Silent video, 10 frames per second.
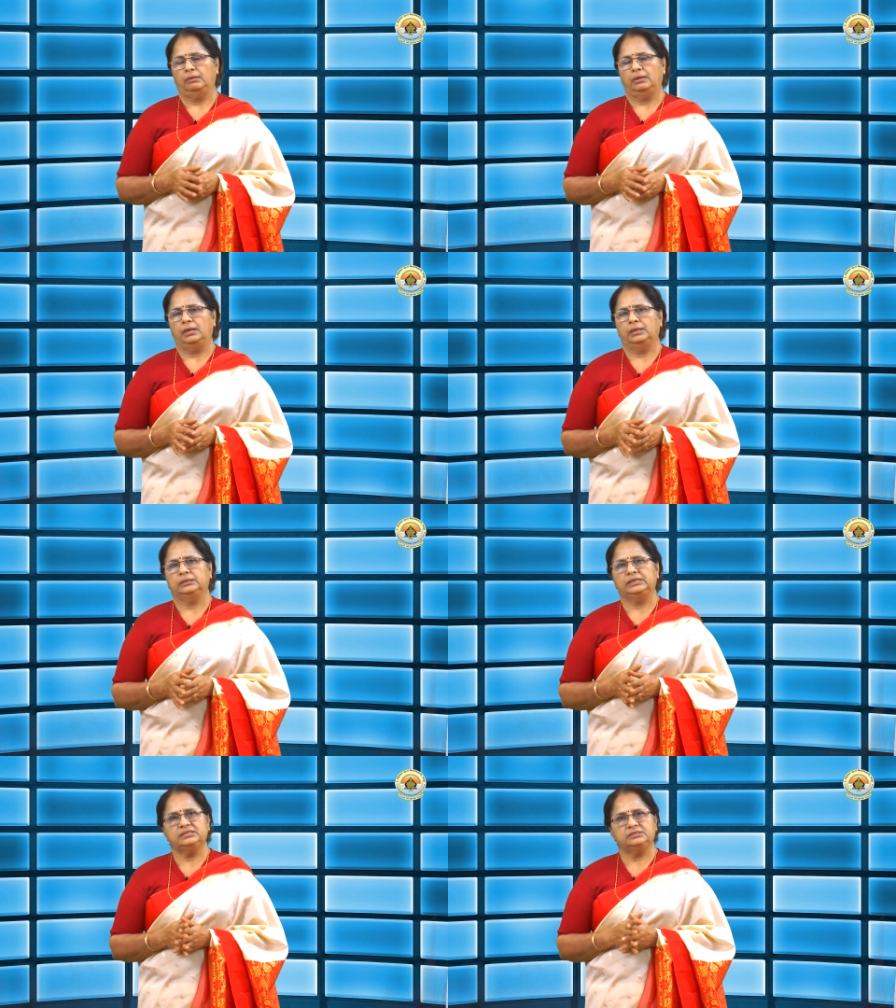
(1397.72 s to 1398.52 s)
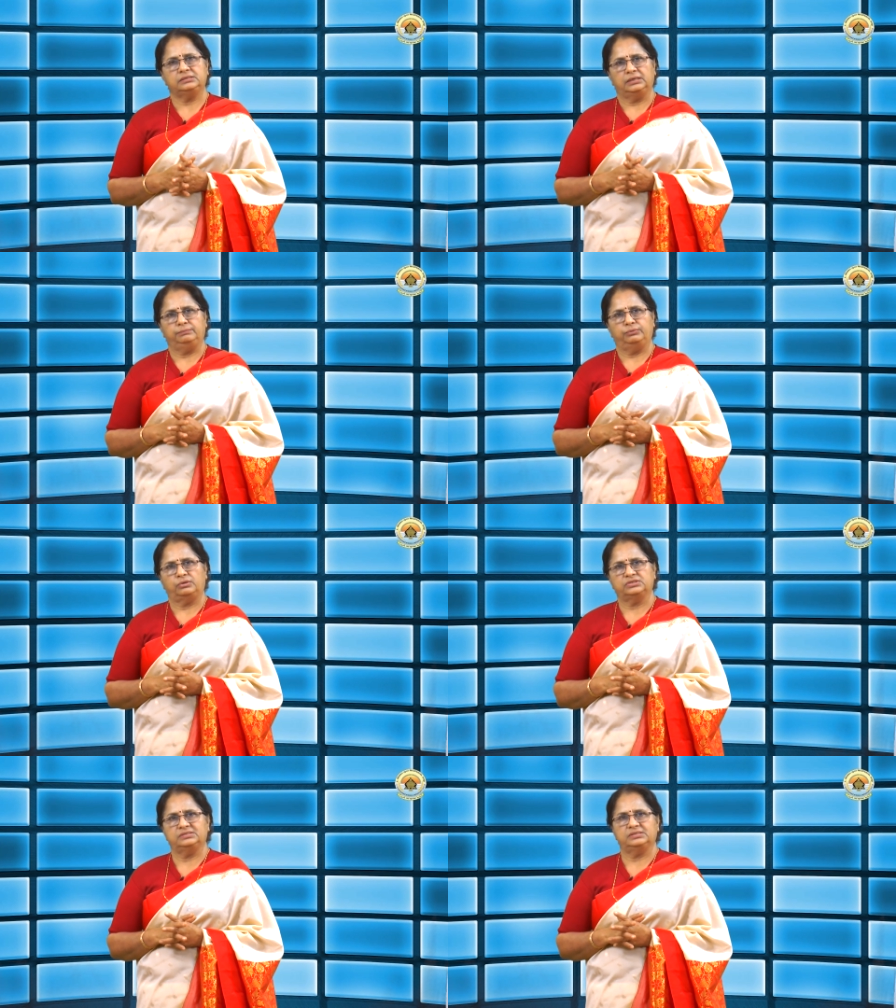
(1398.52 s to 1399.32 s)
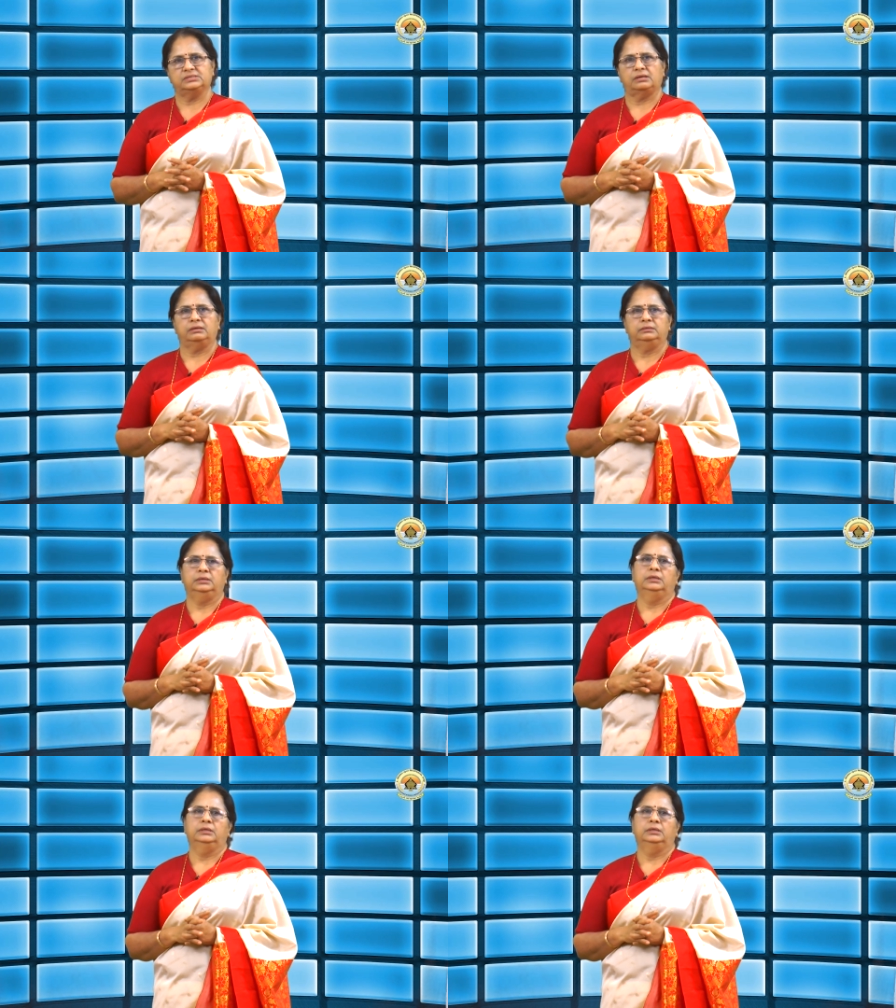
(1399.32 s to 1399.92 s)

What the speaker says: and these 10 processes are: